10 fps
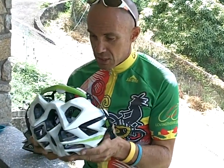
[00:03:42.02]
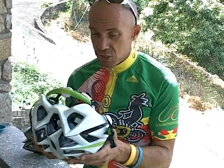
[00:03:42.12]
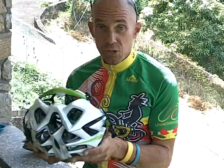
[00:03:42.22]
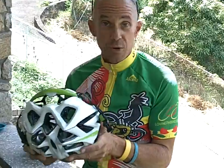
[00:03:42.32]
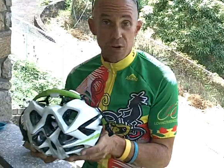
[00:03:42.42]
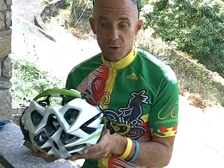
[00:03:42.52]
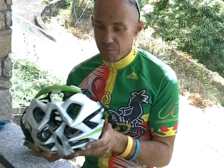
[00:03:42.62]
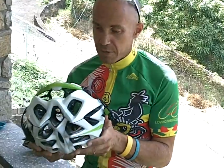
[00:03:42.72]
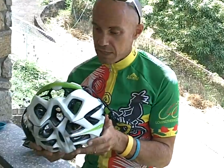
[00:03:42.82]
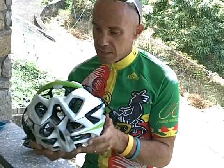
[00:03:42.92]
just so you want to know the
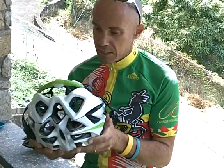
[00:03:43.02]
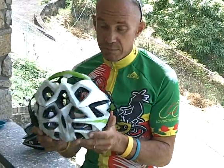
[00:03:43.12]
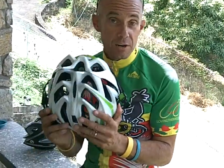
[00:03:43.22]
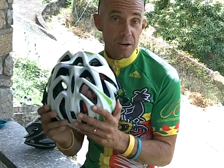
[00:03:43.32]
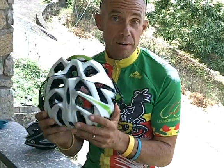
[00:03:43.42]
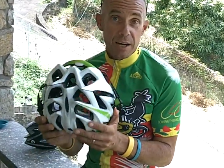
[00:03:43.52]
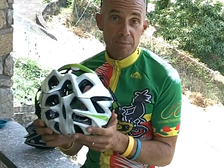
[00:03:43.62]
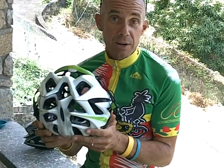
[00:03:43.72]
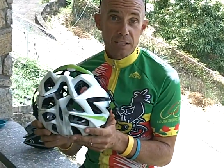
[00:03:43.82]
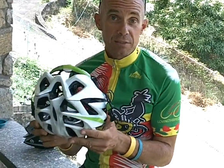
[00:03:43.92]
price. Not a
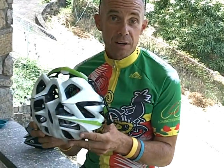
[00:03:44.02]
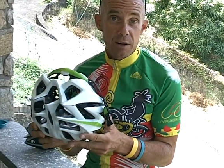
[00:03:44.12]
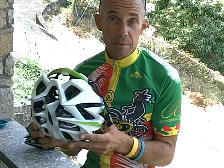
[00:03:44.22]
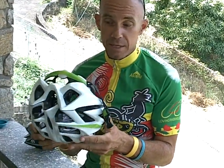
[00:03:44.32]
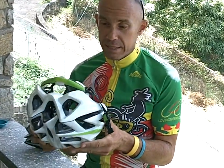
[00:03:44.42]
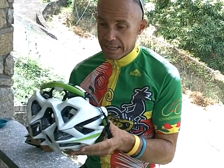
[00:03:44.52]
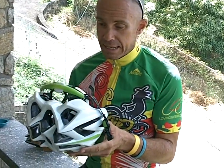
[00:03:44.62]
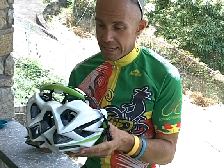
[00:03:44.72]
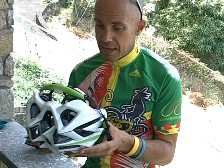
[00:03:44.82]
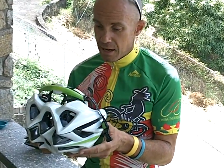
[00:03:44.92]
bad price for a helmet.
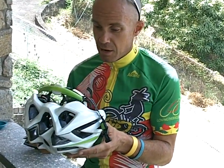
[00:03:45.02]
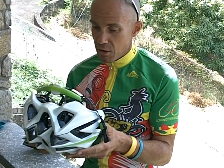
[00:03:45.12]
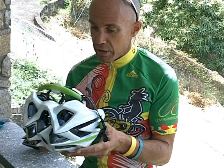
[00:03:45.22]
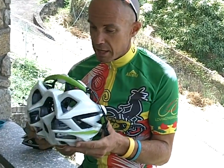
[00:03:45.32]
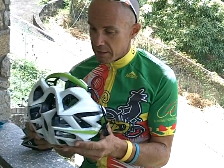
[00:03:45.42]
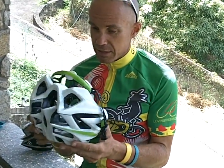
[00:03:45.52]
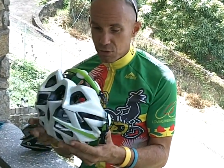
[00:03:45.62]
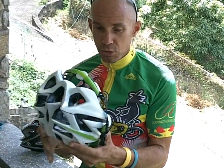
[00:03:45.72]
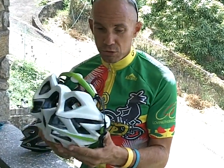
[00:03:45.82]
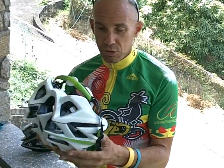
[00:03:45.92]
Now, okay, that's
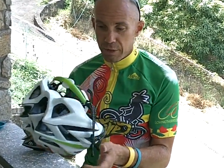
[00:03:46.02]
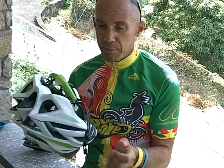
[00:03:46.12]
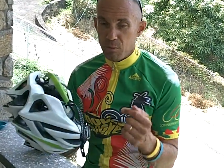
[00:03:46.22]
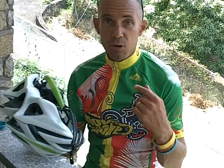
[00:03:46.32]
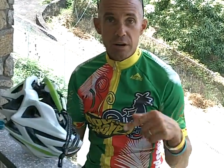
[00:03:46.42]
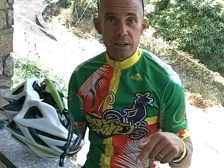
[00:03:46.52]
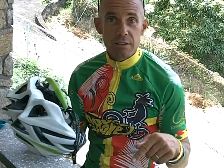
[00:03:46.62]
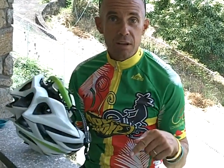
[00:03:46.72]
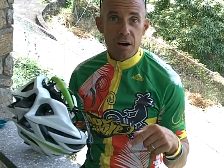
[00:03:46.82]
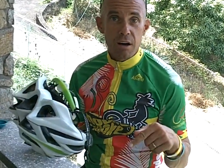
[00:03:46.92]
cool. So I'm going to put more
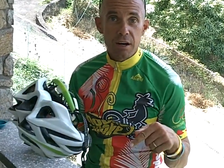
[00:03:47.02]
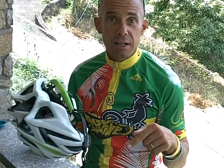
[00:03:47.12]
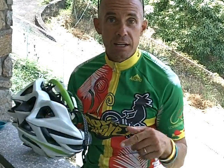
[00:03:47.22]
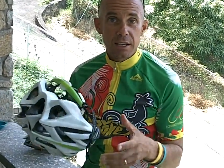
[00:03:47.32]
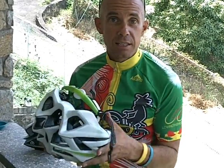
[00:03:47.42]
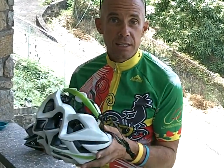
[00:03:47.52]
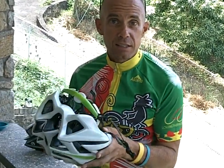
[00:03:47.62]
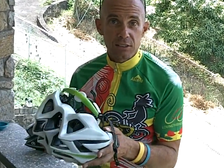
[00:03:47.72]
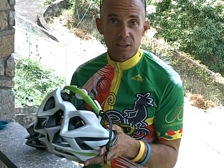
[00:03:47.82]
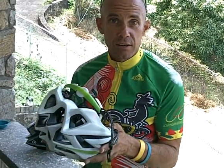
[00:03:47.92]
in on
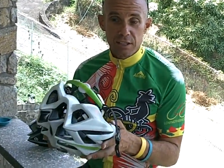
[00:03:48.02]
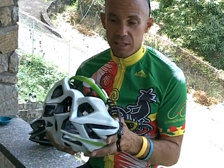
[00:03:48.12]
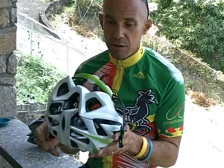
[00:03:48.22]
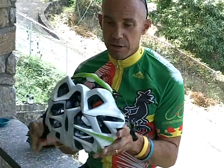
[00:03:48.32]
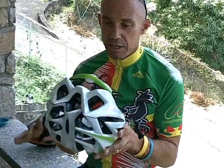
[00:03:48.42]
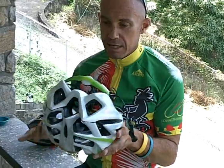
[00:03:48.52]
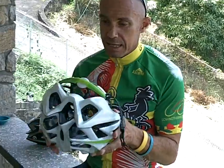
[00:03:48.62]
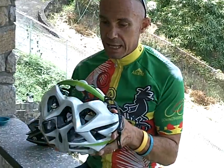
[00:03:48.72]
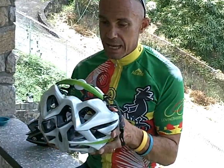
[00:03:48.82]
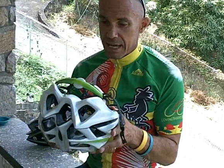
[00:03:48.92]
details on this helmet,
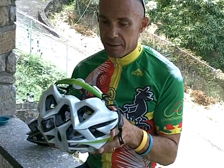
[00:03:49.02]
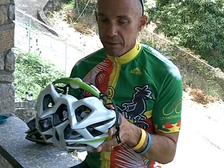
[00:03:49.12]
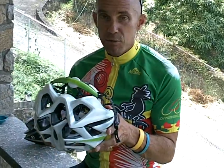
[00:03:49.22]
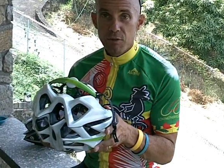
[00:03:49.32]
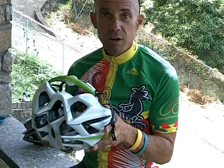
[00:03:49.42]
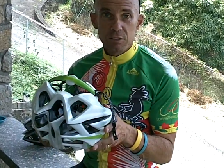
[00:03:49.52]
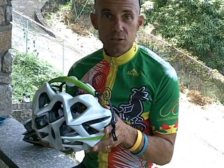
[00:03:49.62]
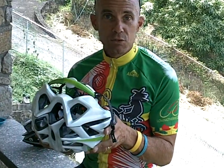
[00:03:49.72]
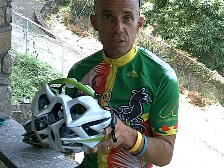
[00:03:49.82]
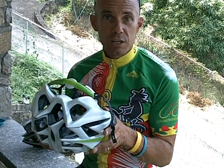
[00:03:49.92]
and I'm going to move on
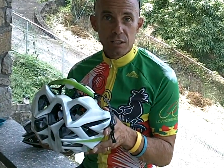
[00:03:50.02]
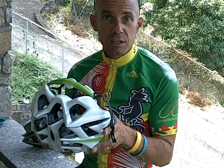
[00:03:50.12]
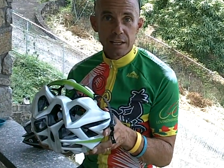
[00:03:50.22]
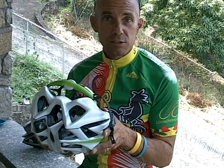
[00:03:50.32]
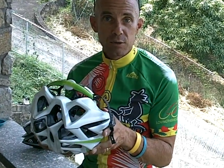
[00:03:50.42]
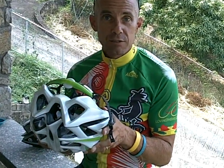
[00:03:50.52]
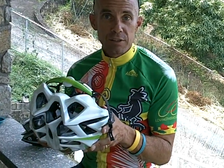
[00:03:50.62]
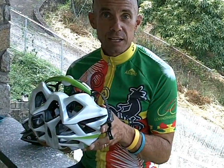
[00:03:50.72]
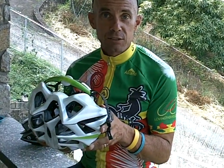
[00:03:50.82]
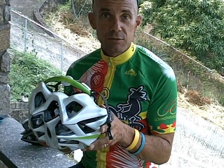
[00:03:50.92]
to the Laser one
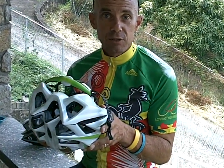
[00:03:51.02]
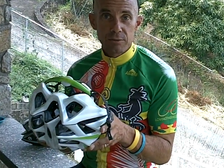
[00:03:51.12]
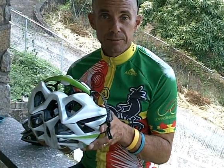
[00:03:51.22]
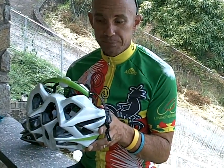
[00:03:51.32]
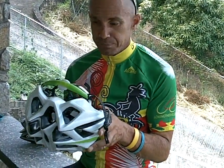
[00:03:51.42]
for the next review.